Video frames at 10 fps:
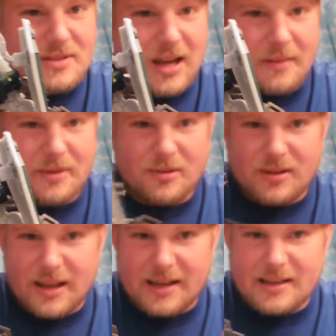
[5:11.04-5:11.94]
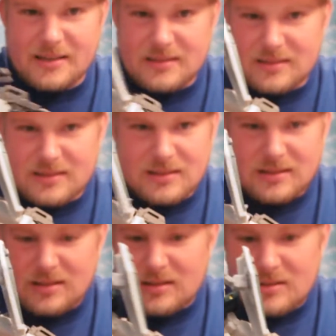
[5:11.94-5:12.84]
time ago, like
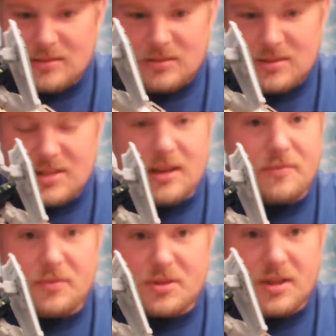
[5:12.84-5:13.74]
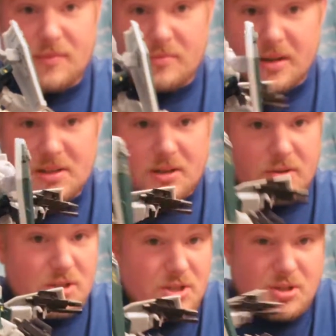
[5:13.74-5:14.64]
several months ago.
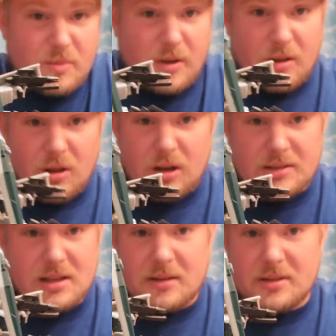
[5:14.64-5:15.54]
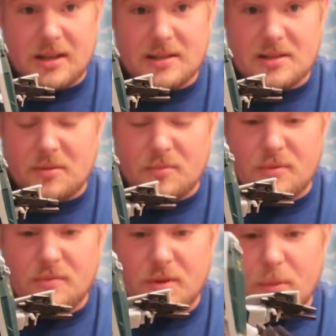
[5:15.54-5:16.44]
It just took me a long time to get to the
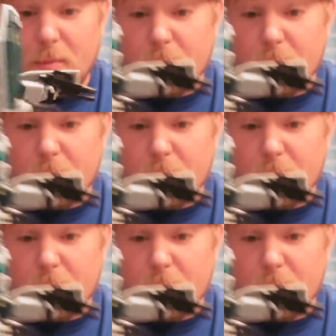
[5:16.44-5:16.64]
review.